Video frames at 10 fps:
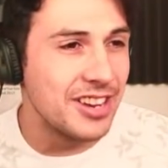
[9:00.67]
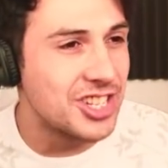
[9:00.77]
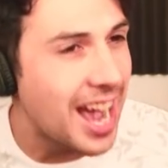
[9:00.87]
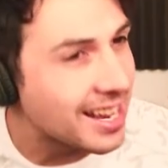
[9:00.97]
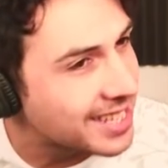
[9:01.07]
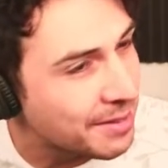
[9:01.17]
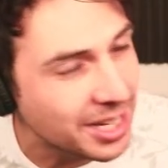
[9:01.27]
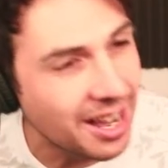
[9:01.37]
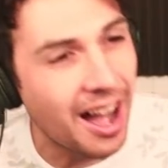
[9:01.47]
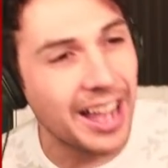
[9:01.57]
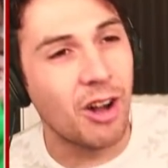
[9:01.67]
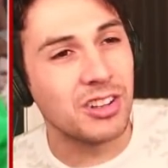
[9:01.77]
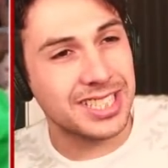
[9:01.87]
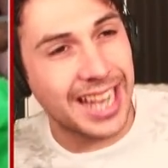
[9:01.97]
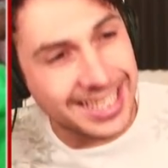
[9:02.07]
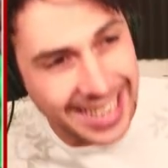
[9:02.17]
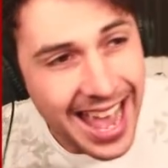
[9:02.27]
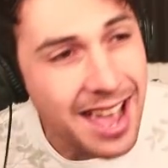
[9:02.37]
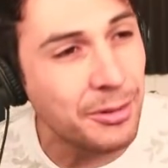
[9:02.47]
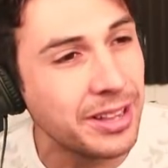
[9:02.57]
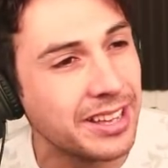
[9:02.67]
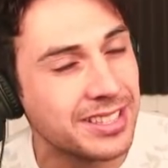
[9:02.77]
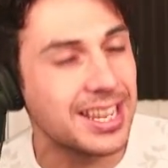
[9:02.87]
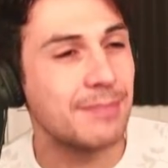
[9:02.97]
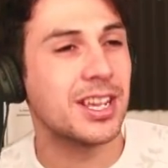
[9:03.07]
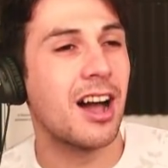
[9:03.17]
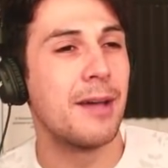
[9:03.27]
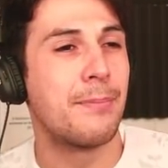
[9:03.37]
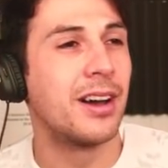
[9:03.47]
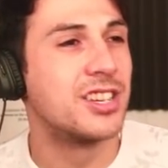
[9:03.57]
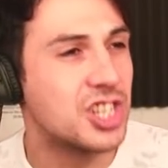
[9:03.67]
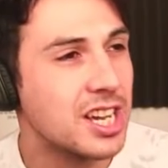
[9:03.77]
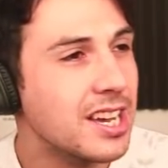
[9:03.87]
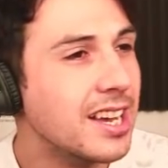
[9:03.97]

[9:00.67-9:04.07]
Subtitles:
at JackSepticEye, gets hit with the Septiceye punch.